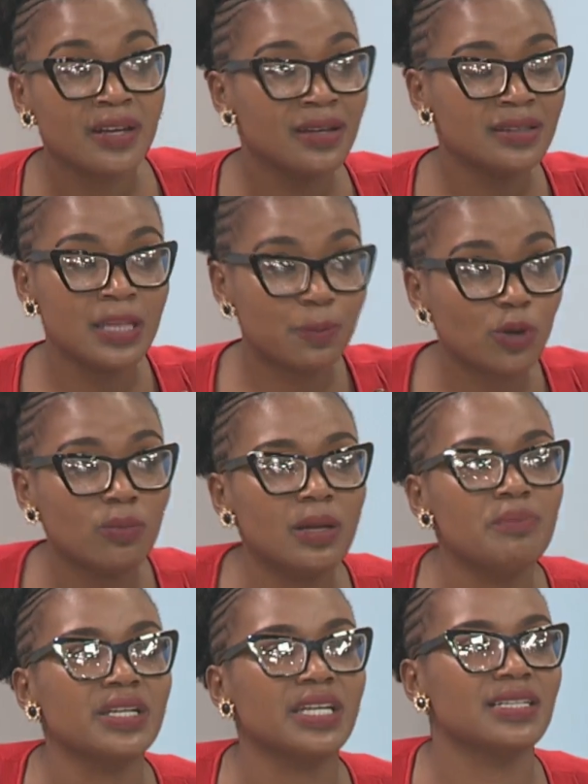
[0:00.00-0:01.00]
the
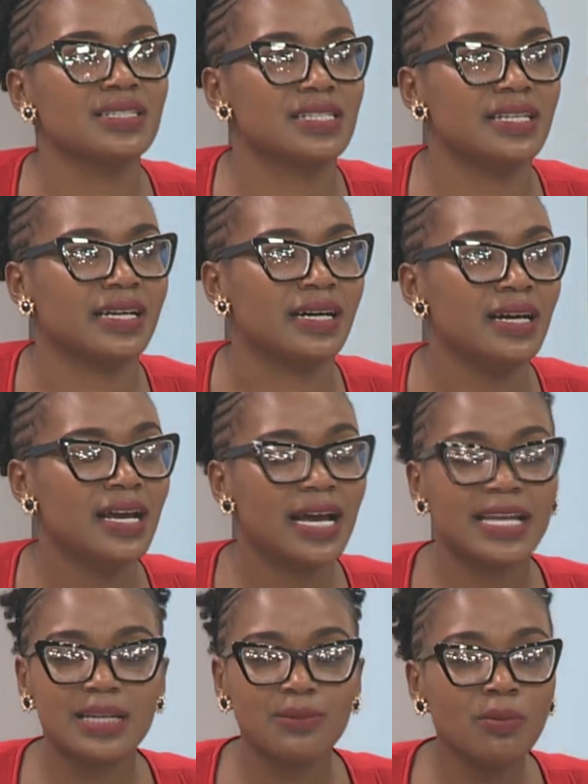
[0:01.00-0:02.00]
problem begins there.
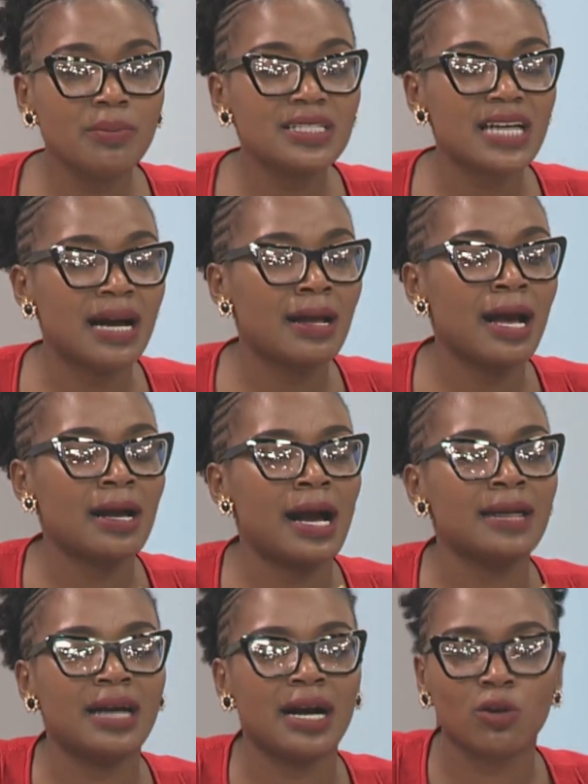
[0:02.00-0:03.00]
And the moment
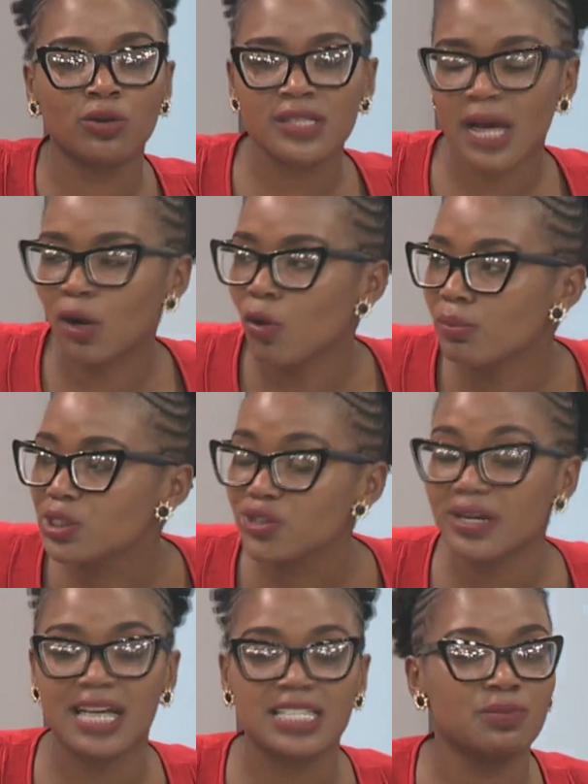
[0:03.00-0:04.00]
a
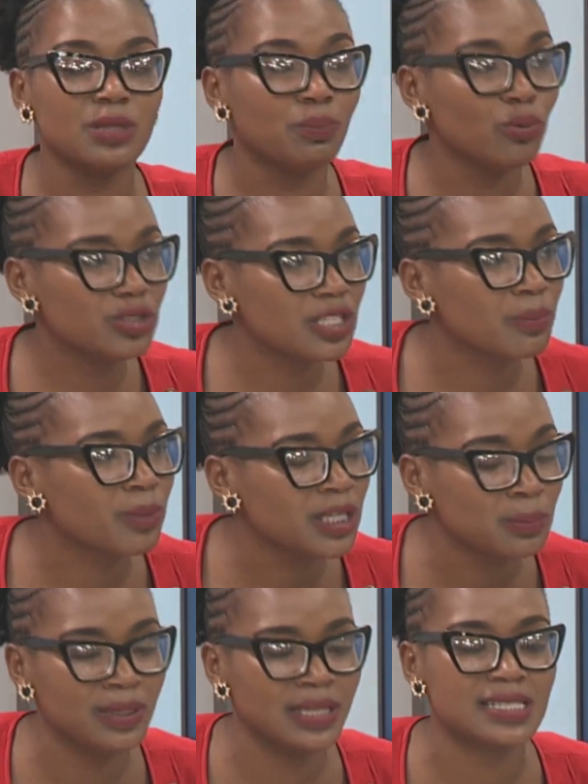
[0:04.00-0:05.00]
commission has been put
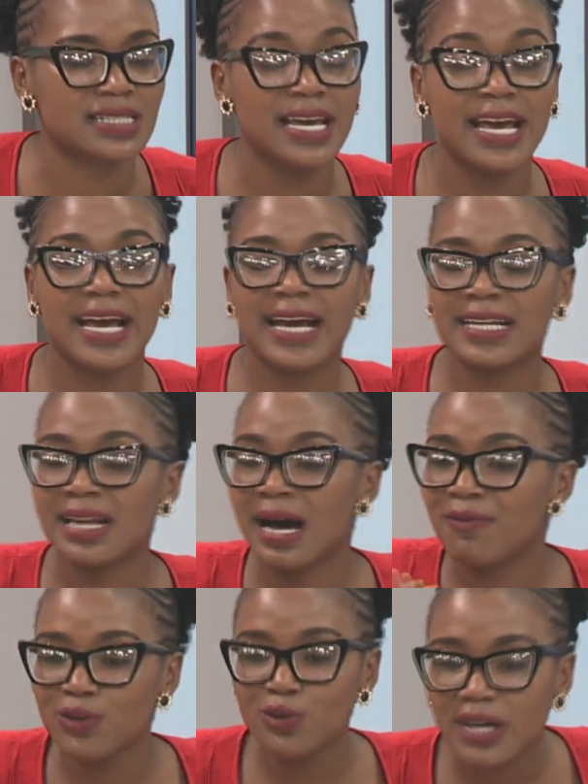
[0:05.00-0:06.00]
in place, and
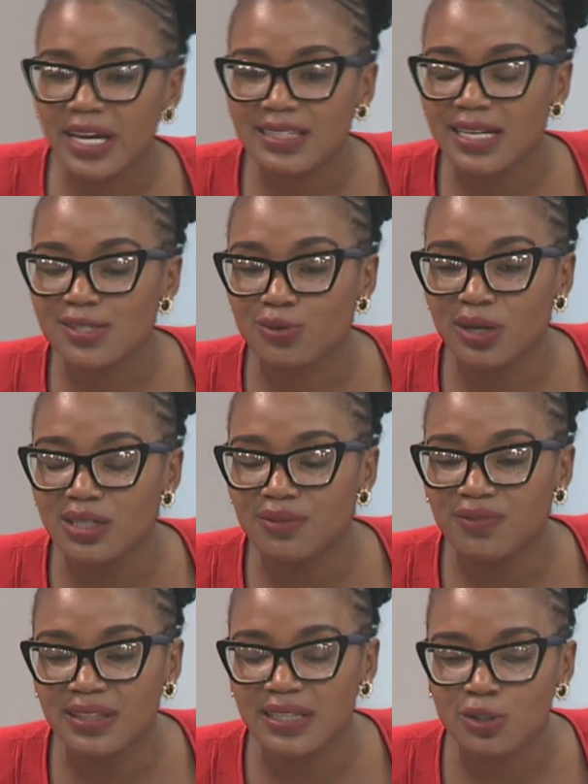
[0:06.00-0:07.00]
a few Kenyans already
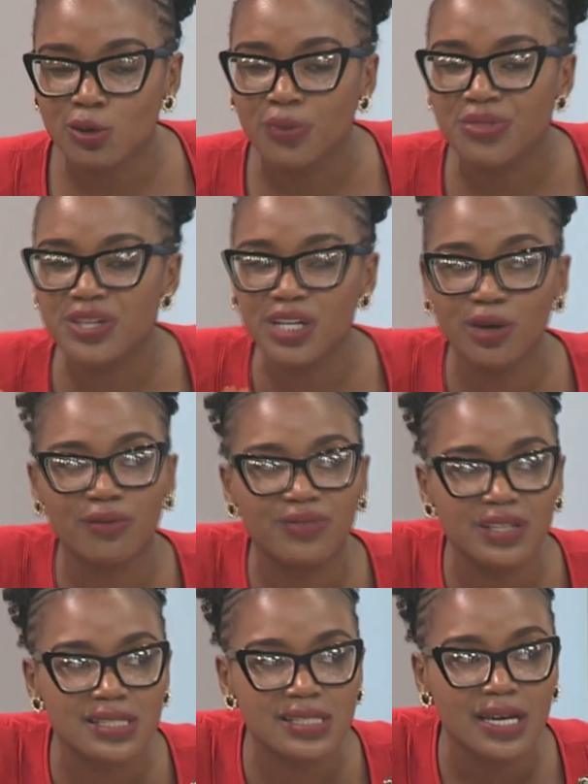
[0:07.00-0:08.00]
feel that, oh, 3 of
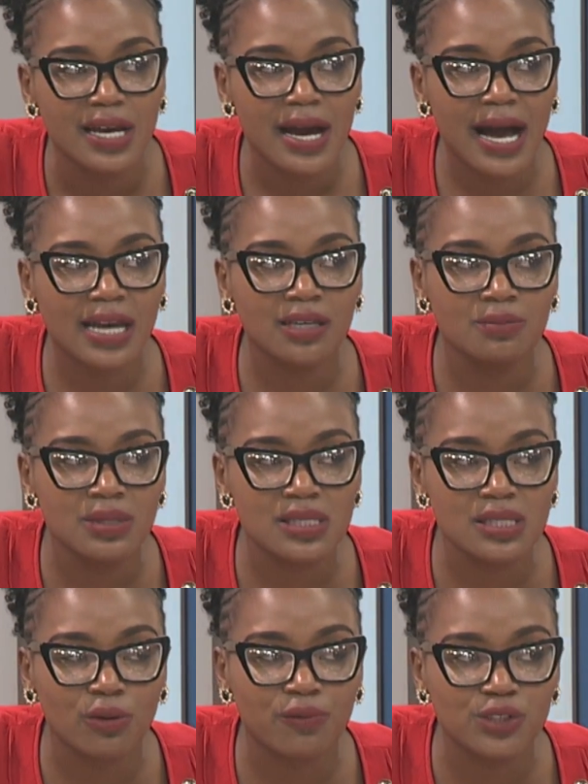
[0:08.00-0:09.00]
these
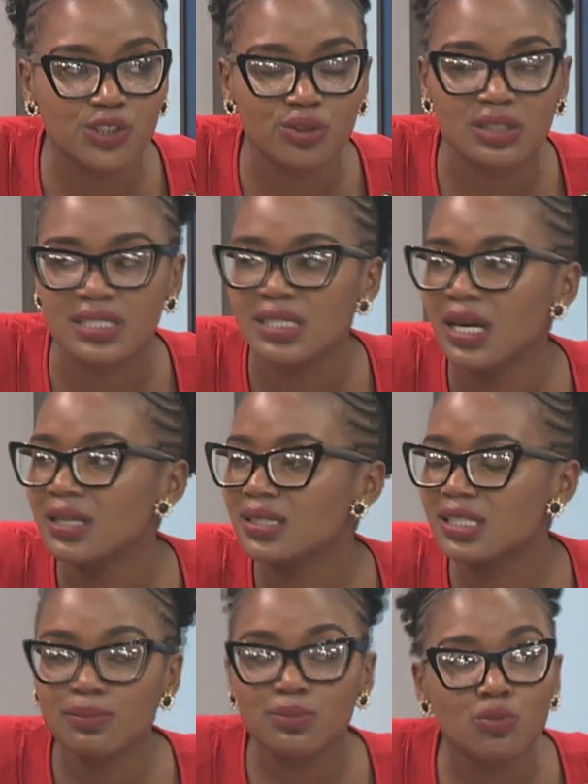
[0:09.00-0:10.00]
IEBC officials
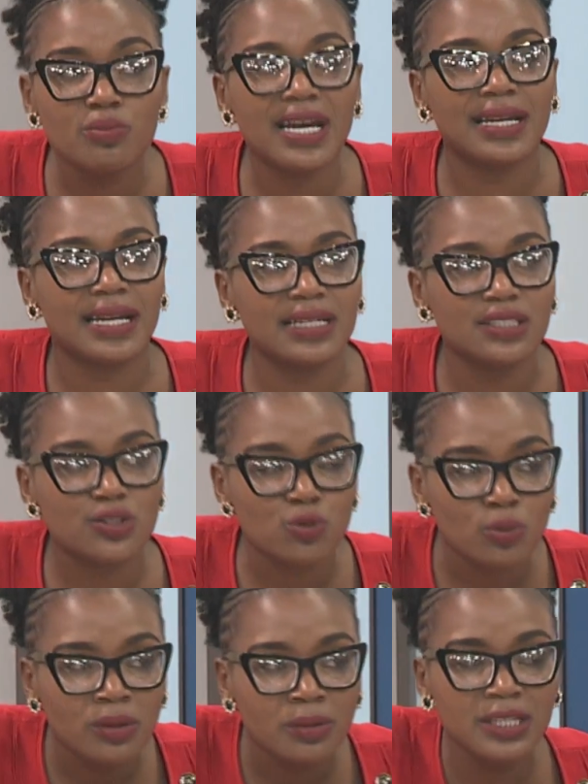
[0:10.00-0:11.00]
seem to be aligned
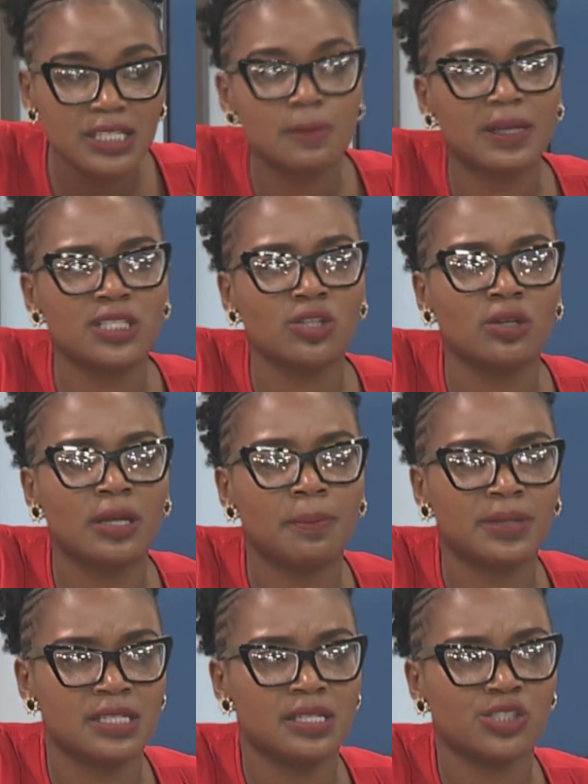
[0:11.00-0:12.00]
to this particular
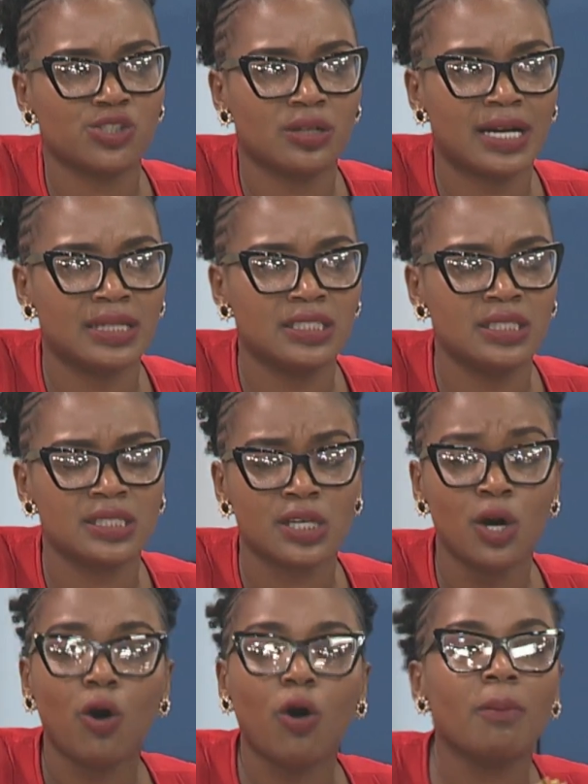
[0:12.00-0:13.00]
presidential candidate,
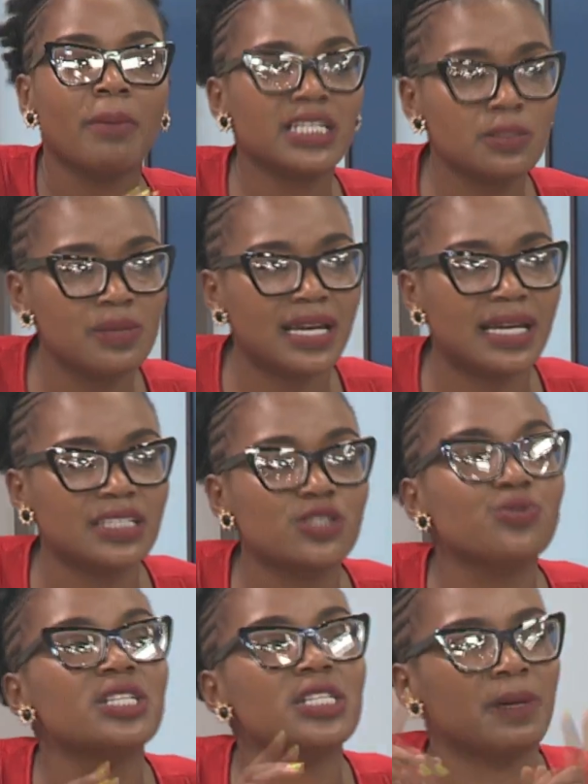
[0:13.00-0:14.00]
or might be aligned
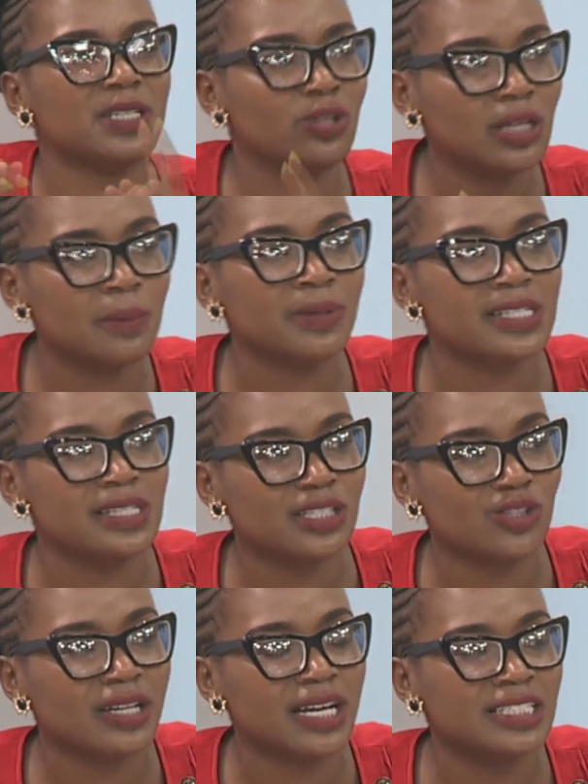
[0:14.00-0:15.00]
to this particular
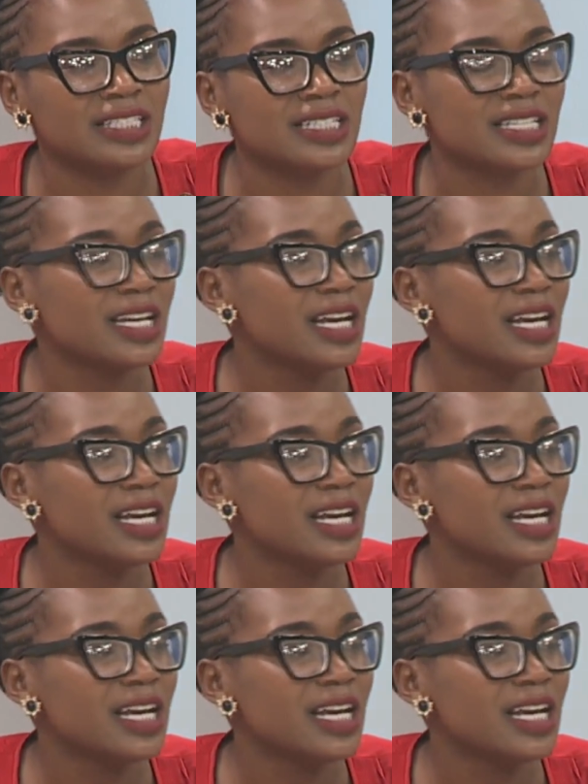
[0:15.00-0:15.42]
presidential candidate,